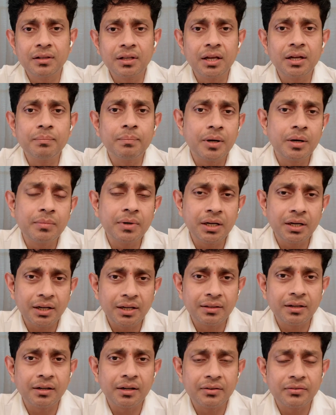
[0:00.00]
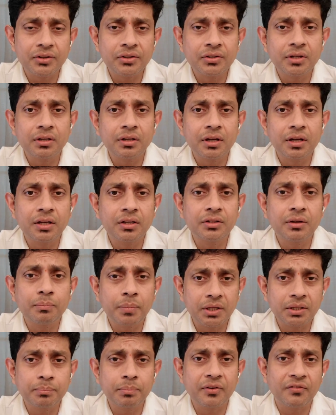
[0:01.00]
then permanent catheterization is the
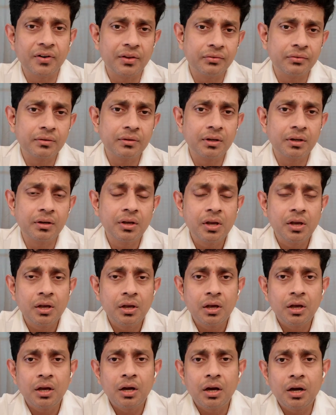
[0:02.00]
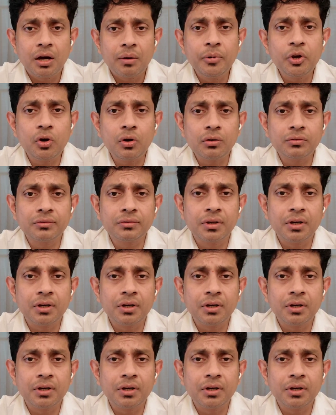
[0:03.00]
first preference. Because